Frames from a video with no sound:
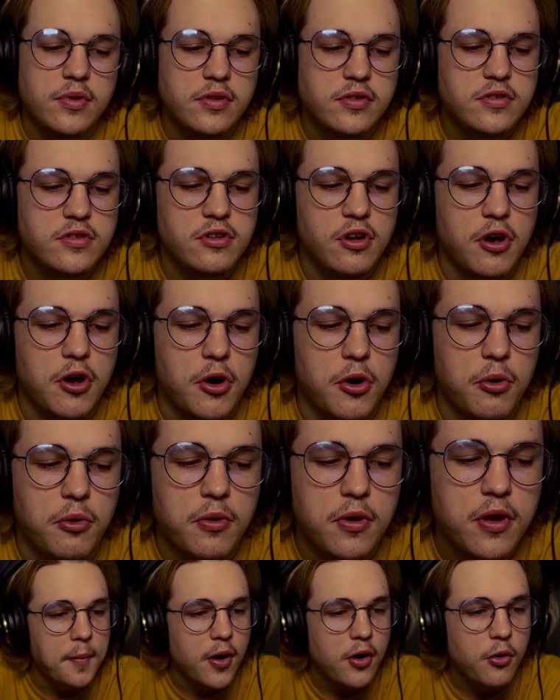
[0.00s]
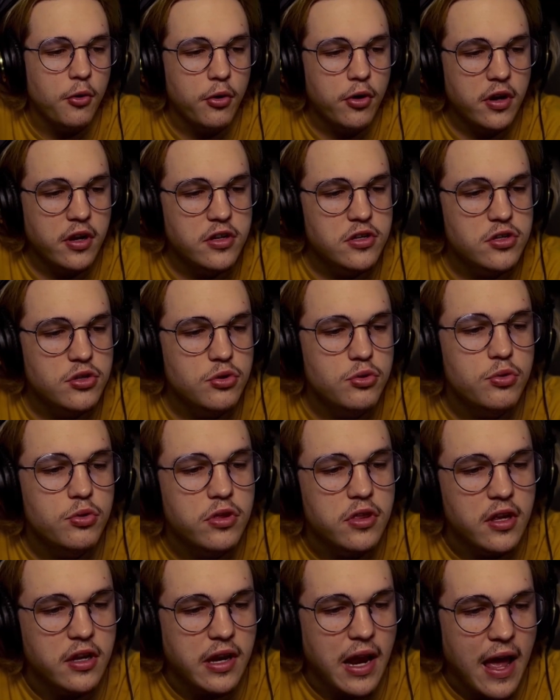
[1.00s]
So according to
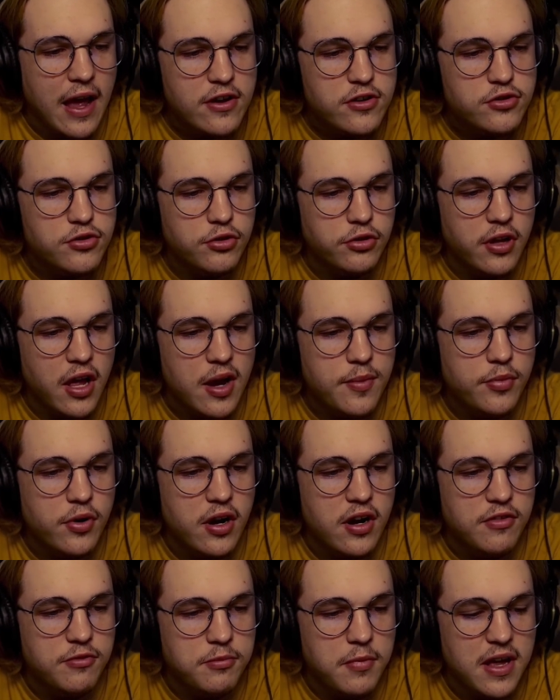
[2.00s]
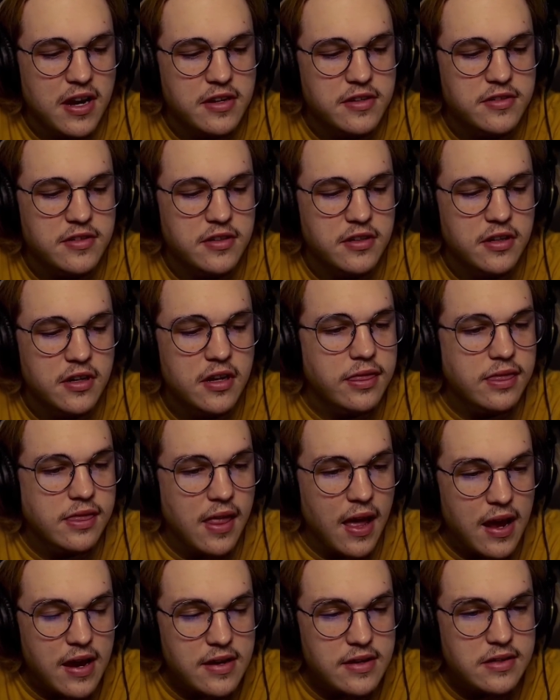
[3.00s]
the National Library of Medicine,
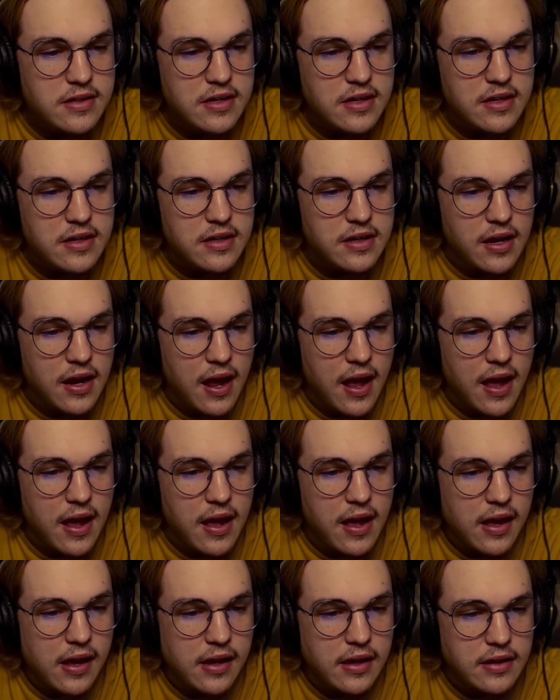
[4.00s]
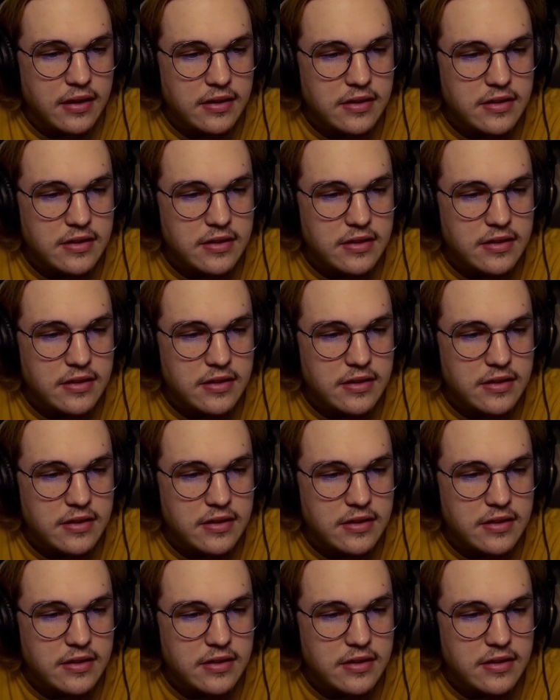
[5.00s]
they did a